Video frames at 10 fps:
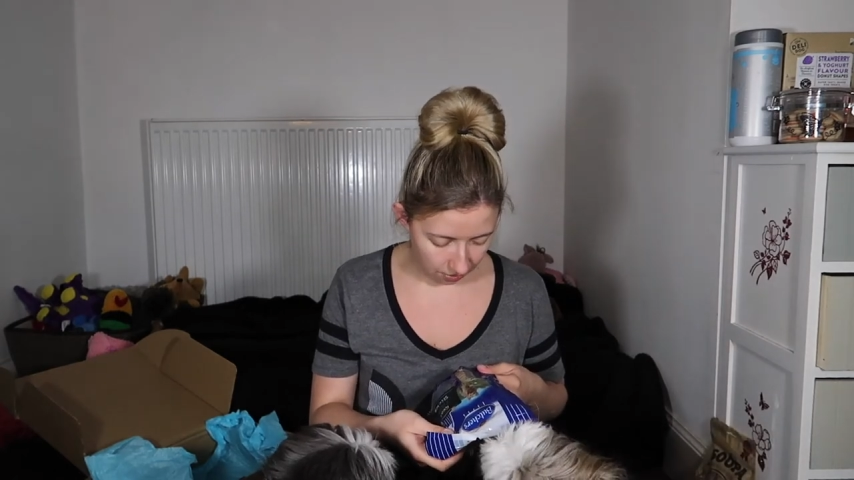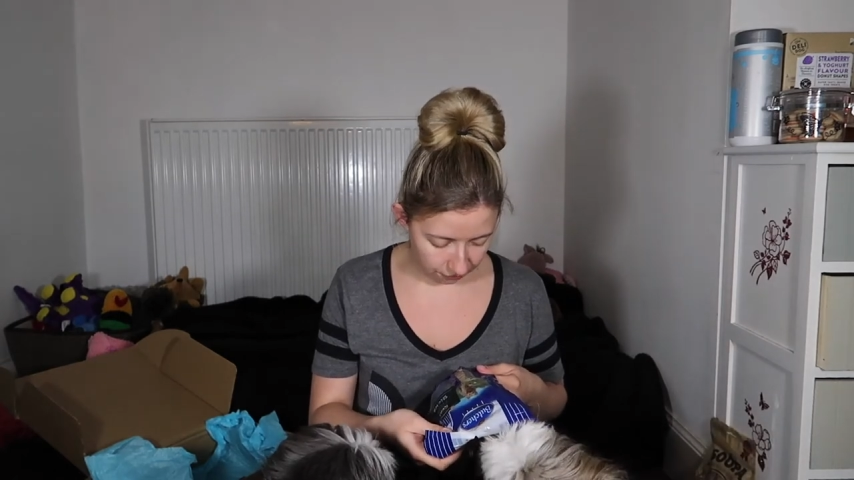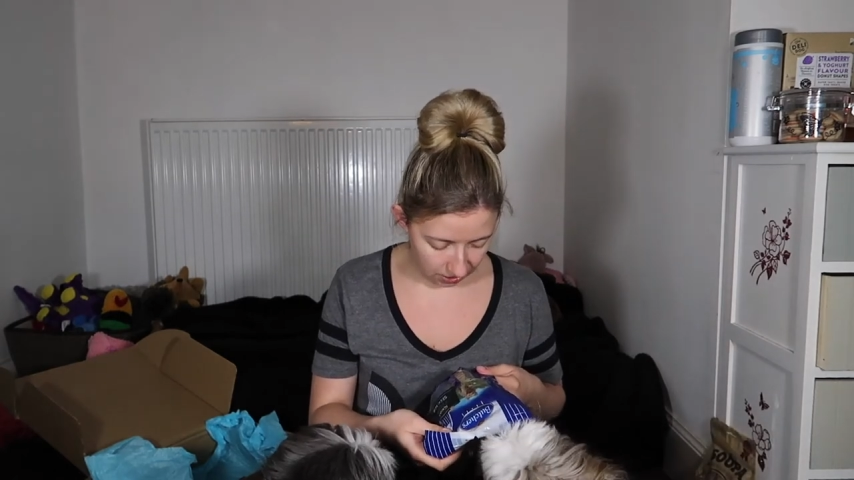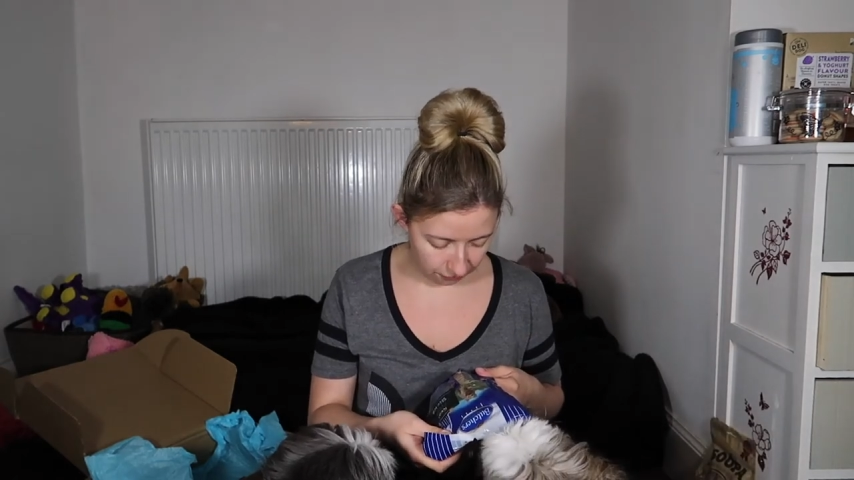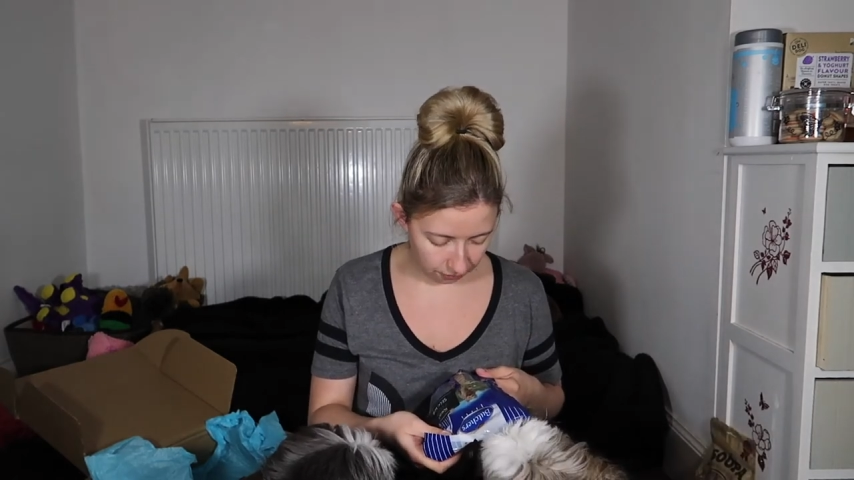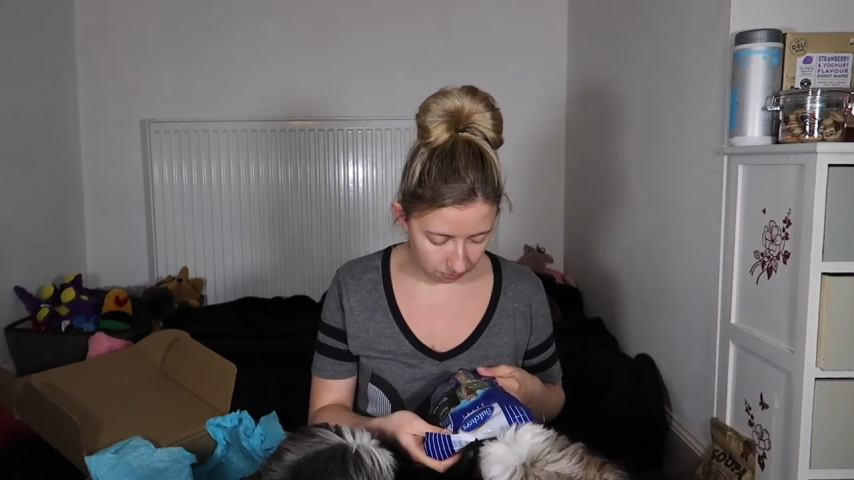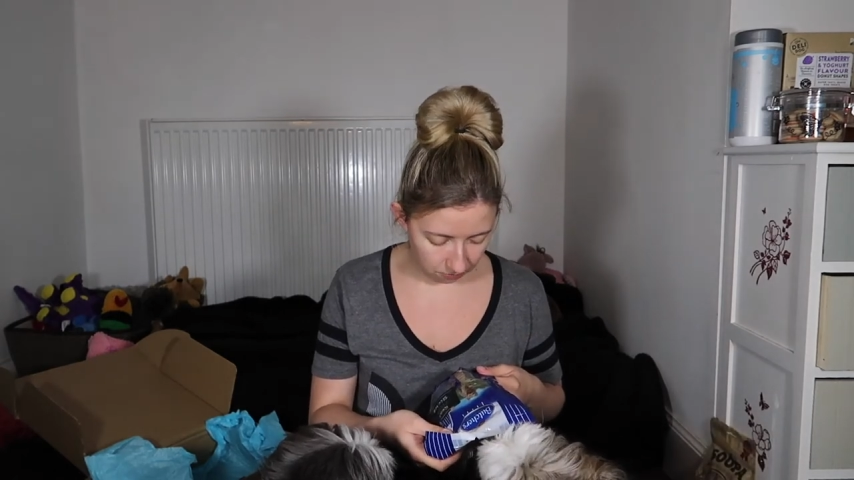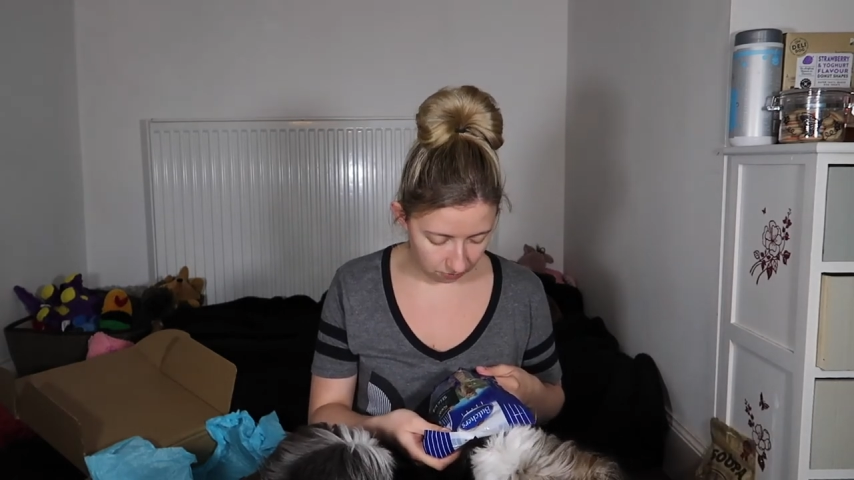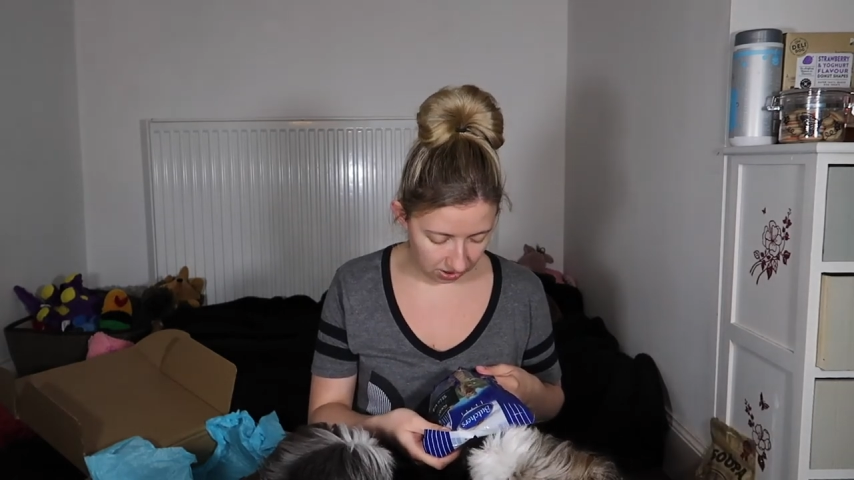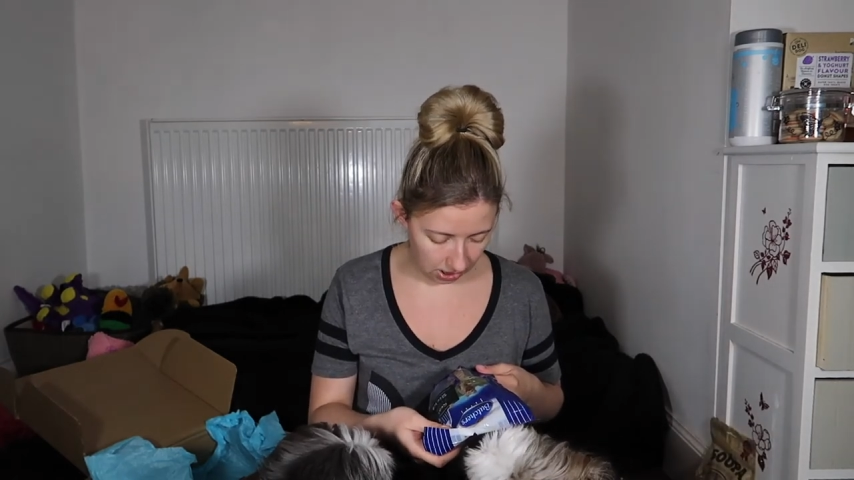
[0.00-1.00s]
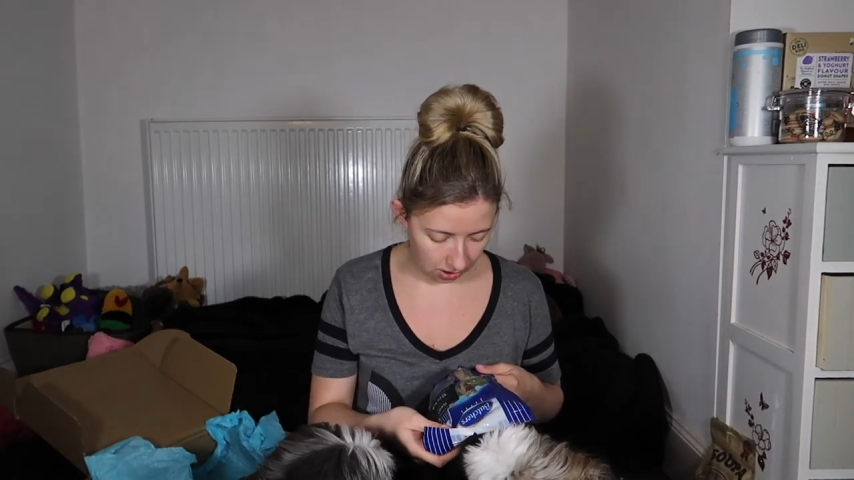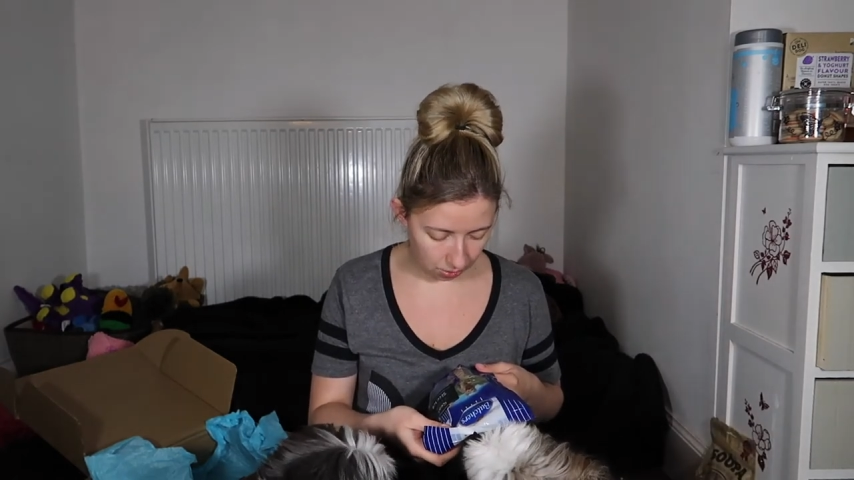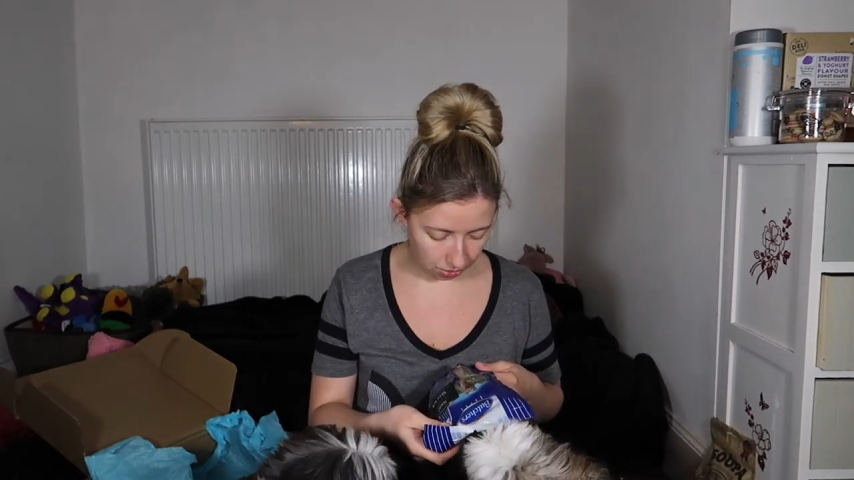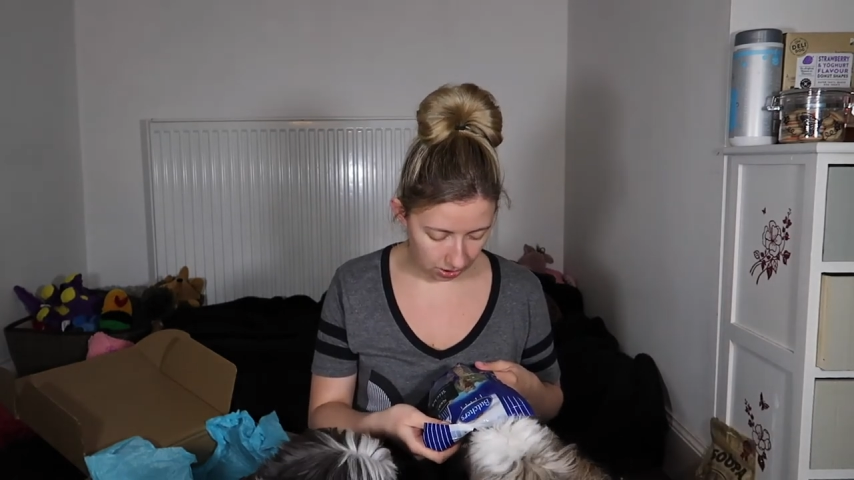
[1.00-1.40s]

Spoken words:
free from cereals,